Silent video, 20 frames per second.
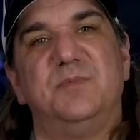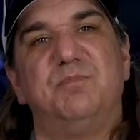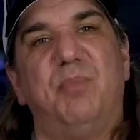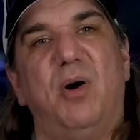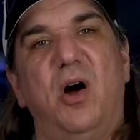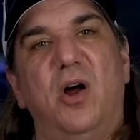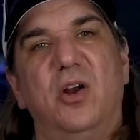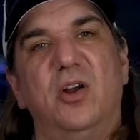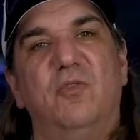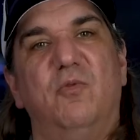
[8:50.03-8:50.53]
is
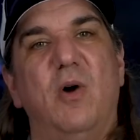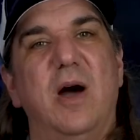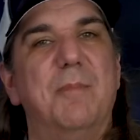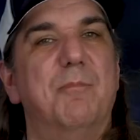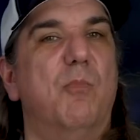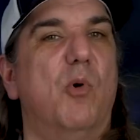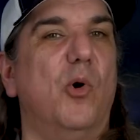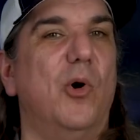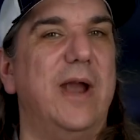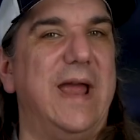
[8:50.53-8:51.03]
part of why
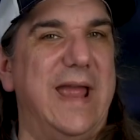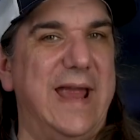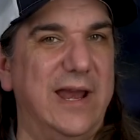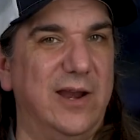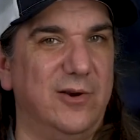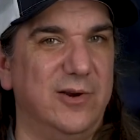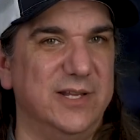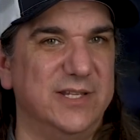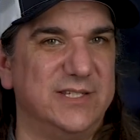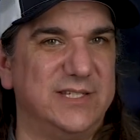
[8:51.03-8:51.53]
more
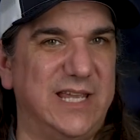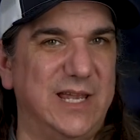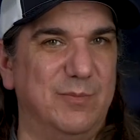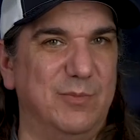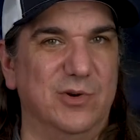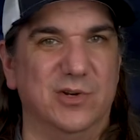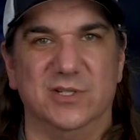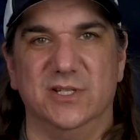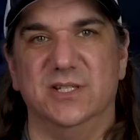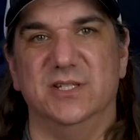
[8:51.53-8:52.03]
air in
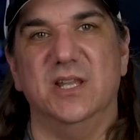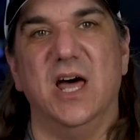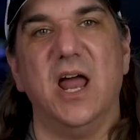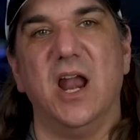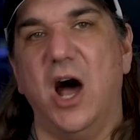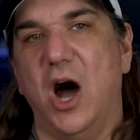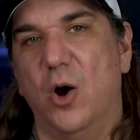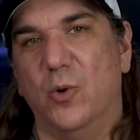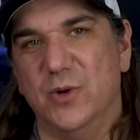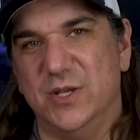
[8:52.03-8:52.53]
skimmers is
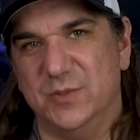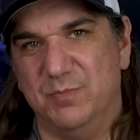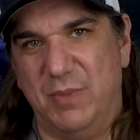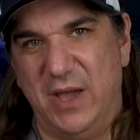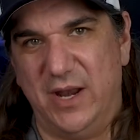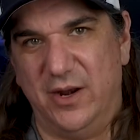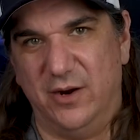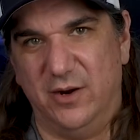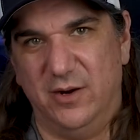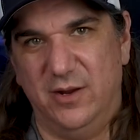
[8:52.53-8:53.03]
not always
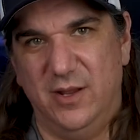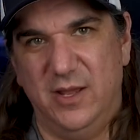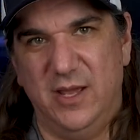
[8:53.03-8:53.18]
better.